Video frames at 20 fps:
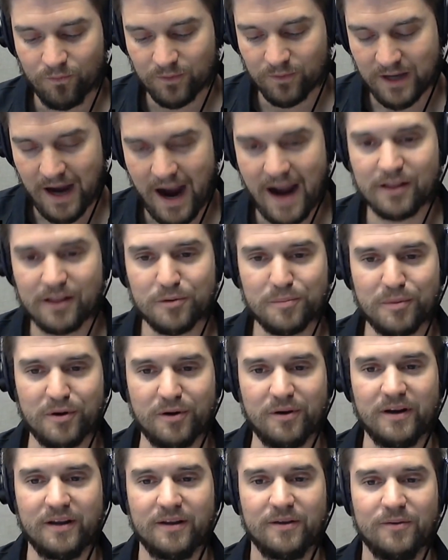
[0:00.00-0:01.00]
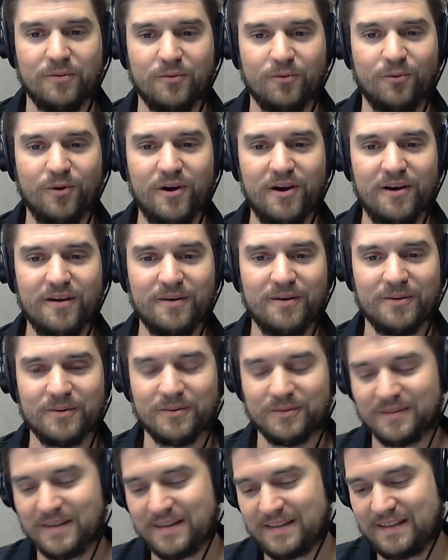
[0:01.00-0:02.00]
Kyler Murray, what
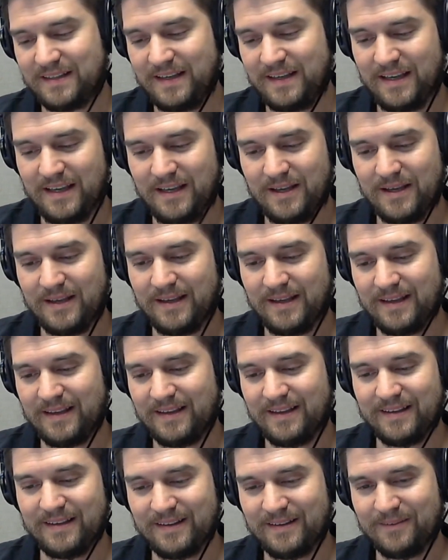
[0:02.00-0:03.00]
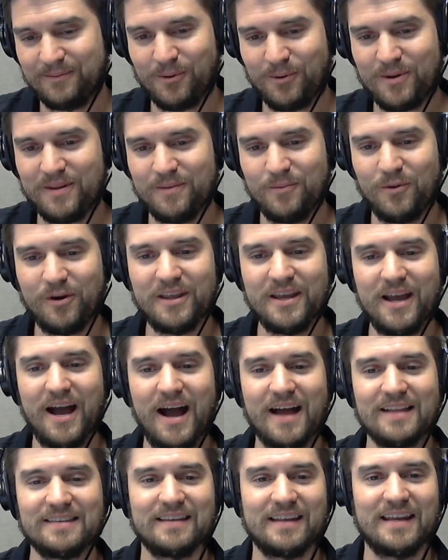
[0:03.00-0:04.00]
are the
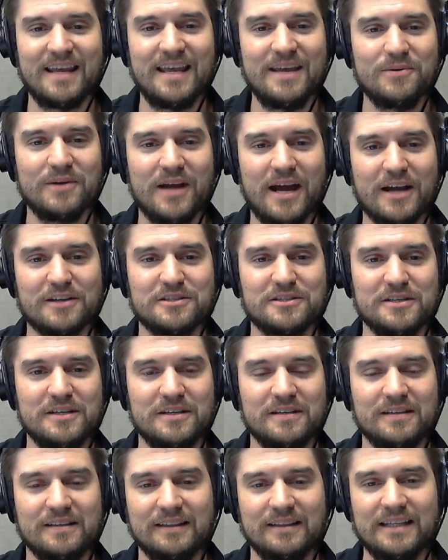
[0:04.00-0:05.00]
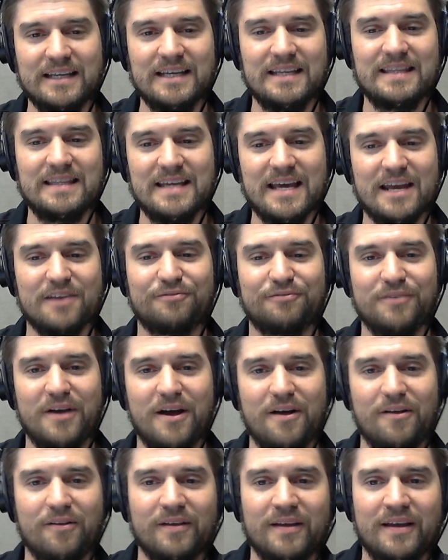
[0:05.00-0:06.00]
odds that he would actually lead the
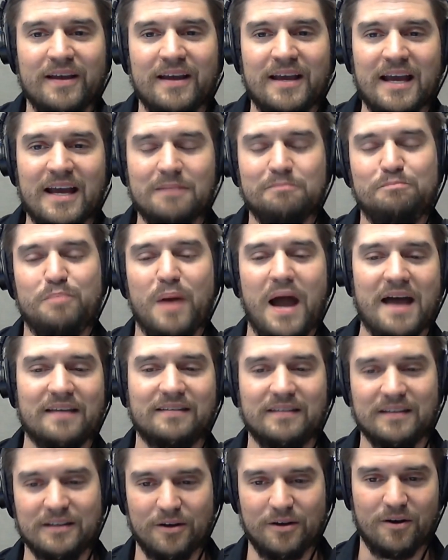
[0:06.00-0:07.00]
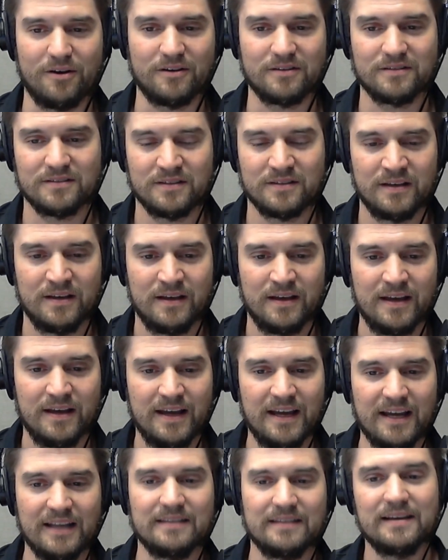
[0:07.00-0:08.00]
NFL in passing yards?
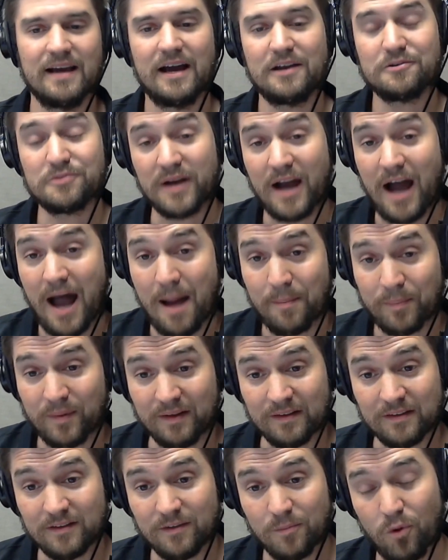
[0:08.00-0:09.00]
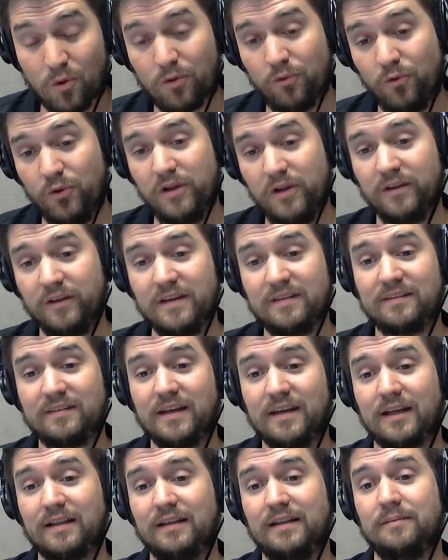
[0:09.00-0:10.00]
And DeAndre Hopkins, a more
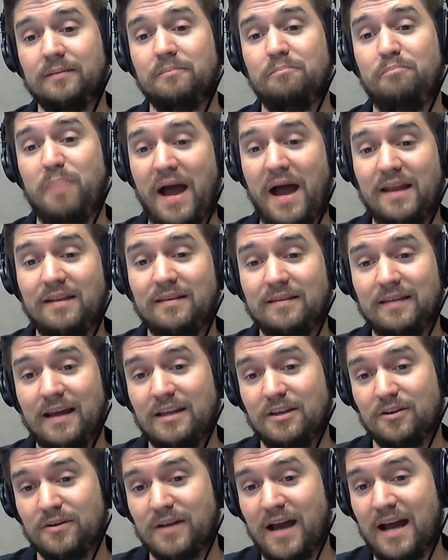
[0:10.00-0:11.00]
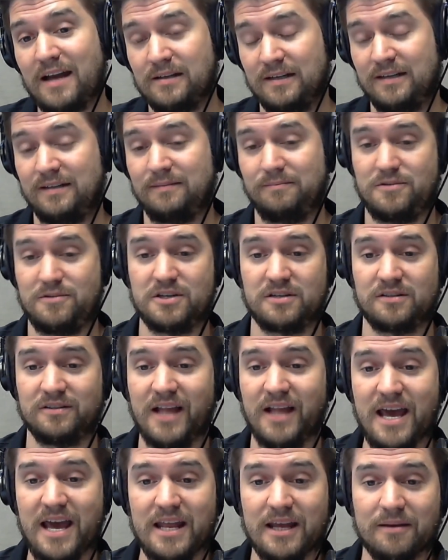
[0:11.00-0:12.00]
realistic bet that you're not just
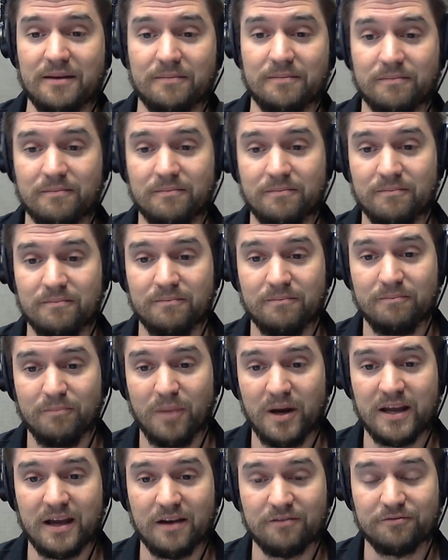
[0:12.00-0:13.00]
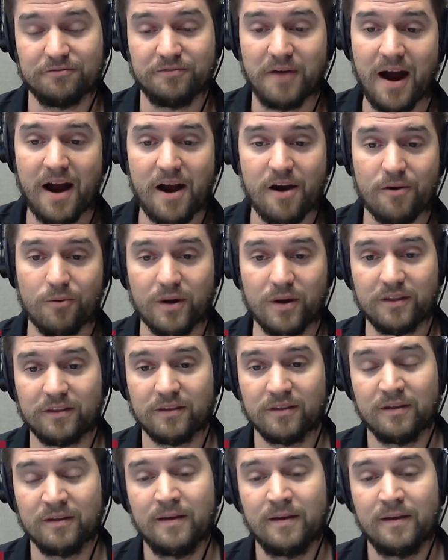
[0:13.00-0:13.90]
lighting money on fire with,